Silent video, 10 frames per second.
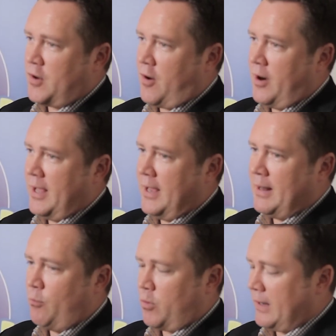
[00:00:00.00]

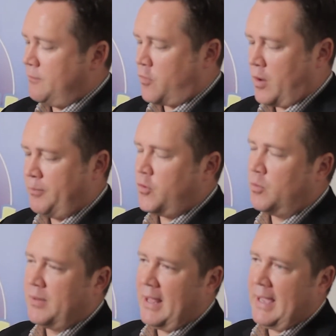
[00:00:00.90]
started and working for a
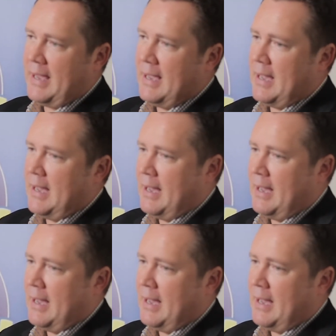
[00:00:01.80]
pure play